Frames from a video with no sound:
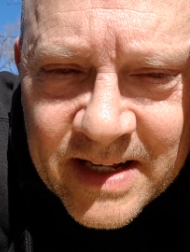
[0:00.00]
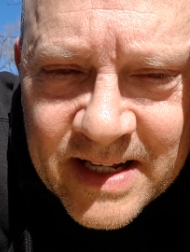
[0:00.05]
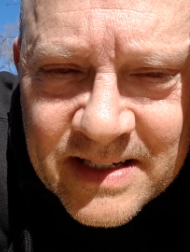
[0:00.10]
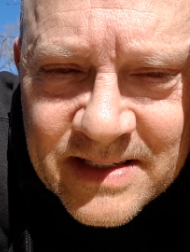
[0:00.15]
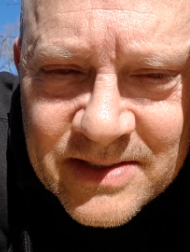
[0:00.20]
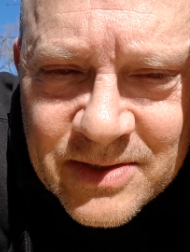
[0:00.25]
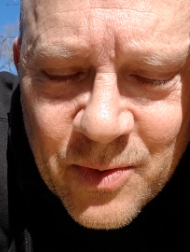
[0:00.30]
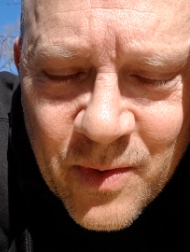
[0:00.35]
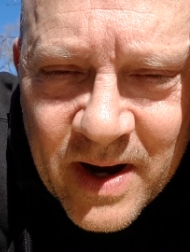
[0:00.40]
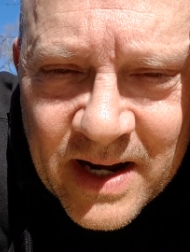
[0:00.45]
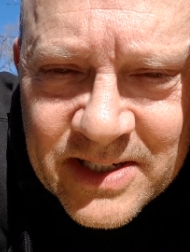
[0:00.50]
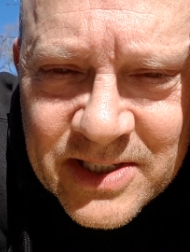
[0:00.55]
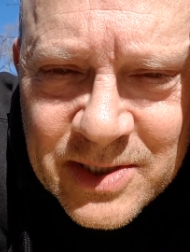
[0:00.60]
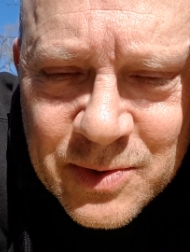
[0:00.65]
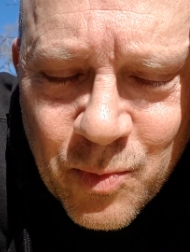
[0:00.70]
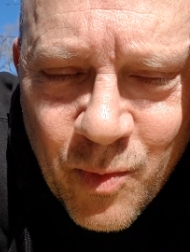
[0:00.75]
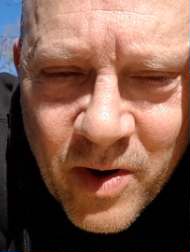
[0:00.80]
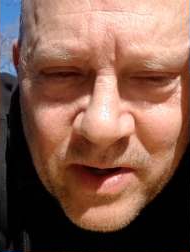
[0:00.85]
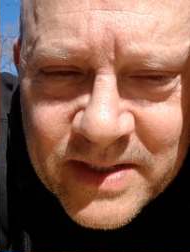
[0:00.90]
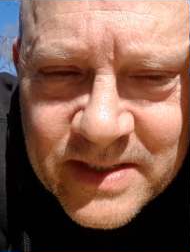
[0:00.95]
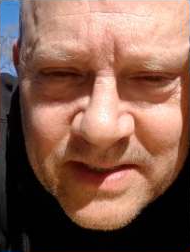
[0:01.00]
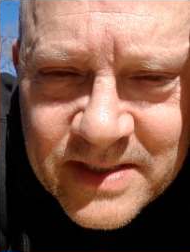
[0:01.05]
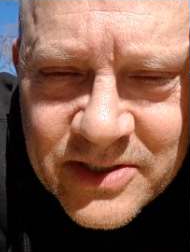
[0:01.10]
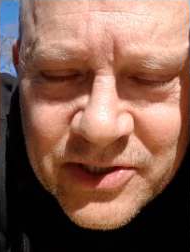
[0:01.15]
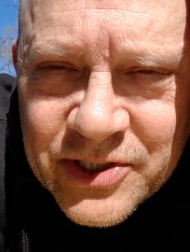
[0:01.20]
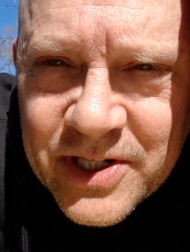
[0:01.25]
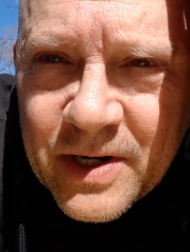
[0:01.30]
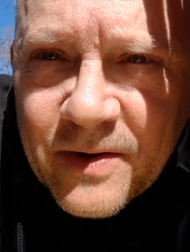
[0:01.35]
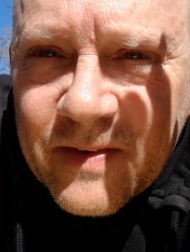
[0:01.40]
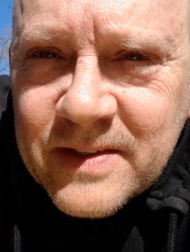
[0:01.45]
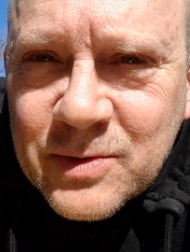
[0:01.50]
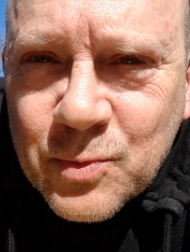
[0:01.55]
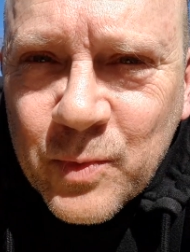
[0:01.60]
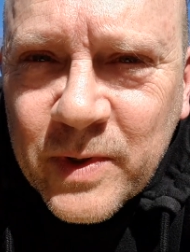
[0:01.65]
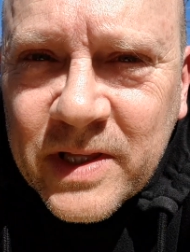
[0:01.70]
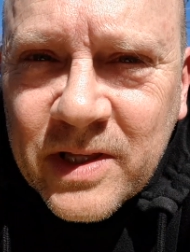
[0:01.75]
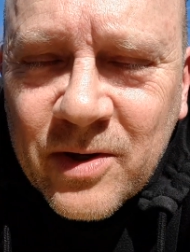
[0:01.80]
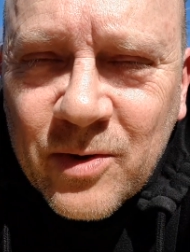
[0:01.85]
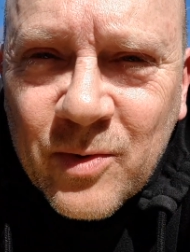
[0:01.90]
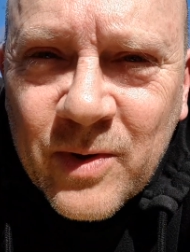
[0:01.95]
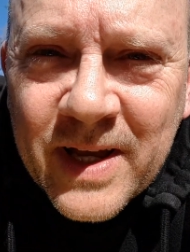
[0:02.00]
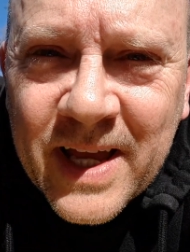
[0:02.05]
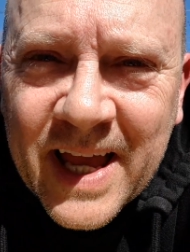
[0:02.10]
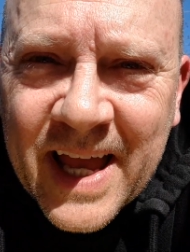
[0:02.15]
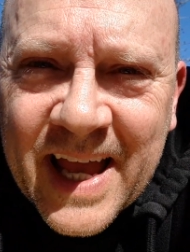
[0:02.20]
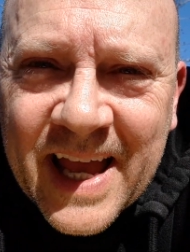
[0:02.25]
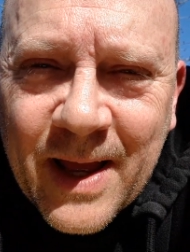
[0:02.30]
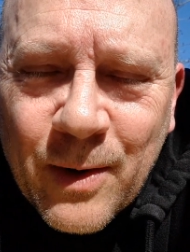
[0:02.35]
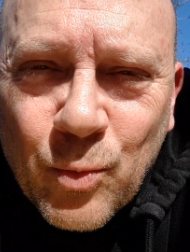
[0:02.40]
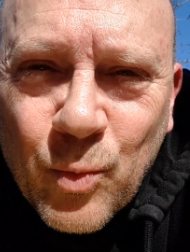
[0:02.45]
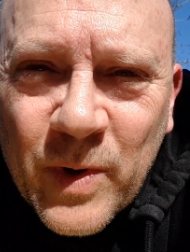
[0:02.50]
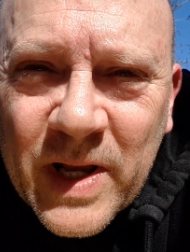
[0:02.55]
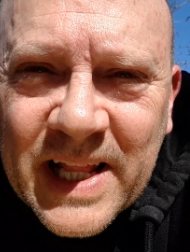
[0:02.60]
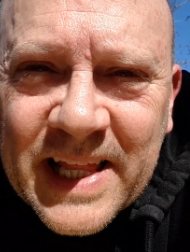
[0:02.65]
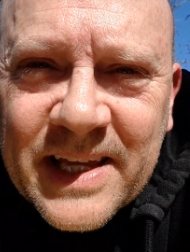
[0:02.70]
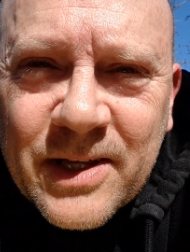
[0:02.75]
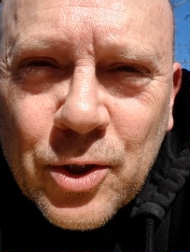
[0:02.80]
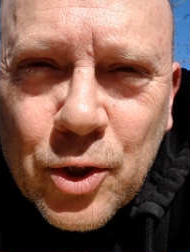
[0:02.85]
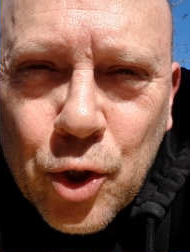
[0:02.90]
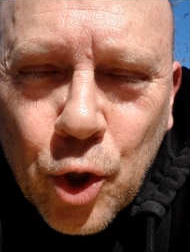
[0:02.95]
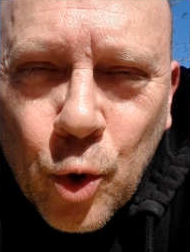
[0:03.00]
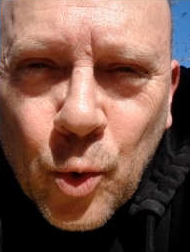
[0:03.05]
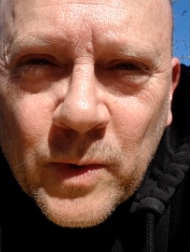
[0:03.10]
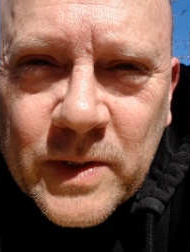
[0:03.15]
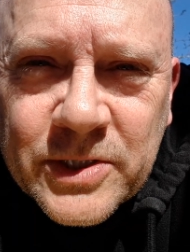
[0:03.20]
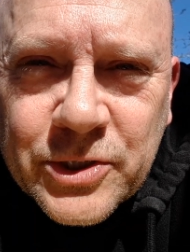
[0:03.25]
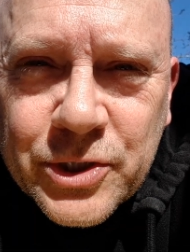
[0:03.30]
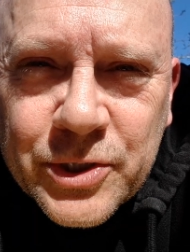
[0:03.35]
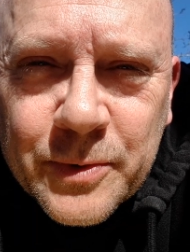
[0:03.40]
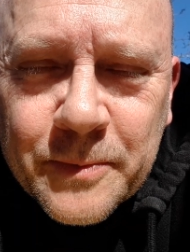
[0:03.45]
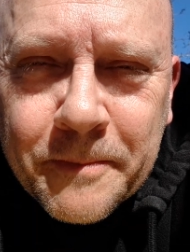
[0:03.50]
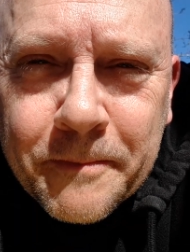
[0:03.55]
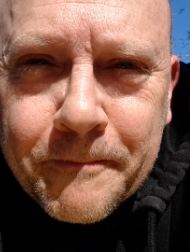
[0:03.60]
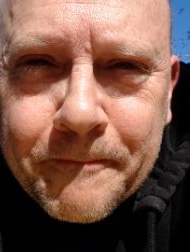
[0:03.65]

And so I just wanted to share this with you and really encourage you